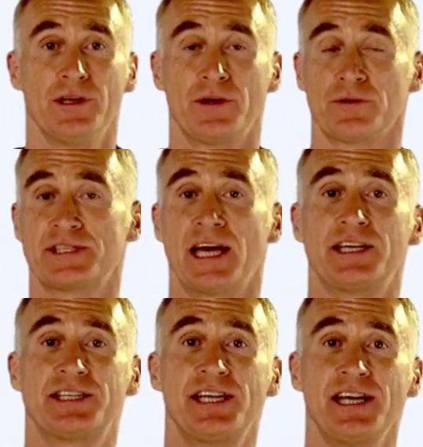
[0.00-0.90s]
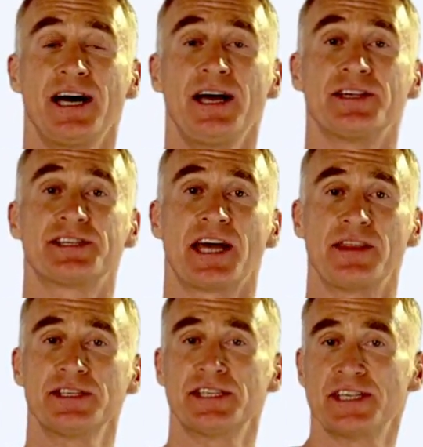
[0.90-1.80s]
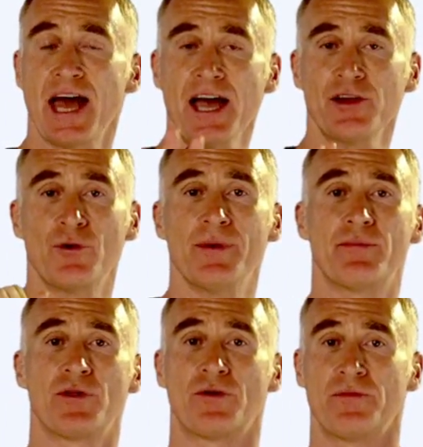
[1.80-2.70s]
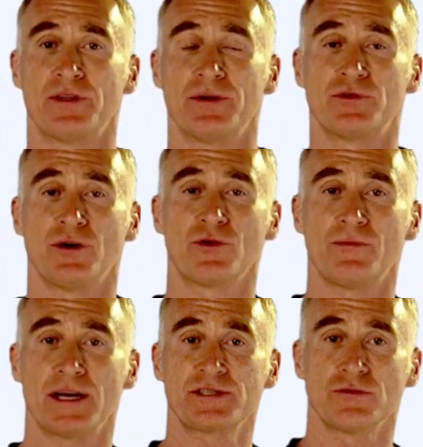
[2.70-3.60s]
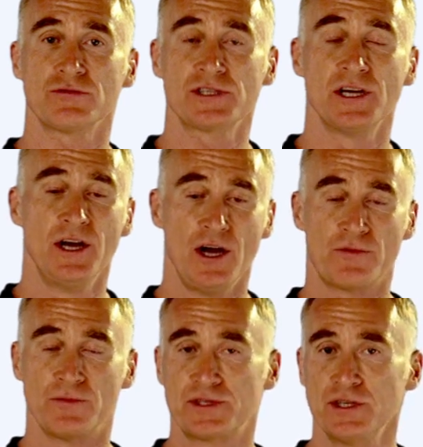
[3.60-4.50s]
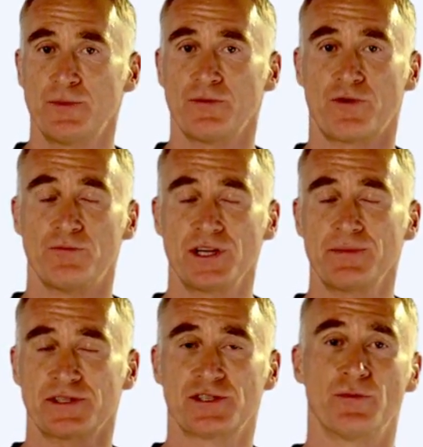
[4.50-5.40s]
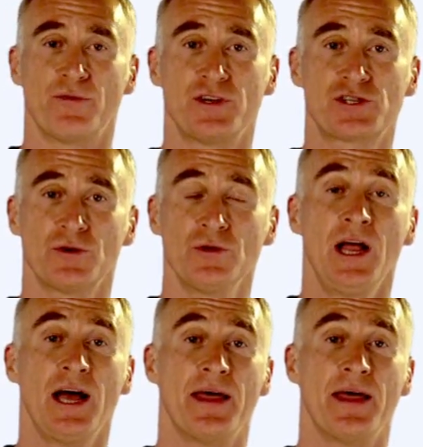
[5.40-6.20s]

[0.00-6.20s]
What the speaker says: It'll say tier and you say this is how you remember the abdominal muscles from deep to superficial,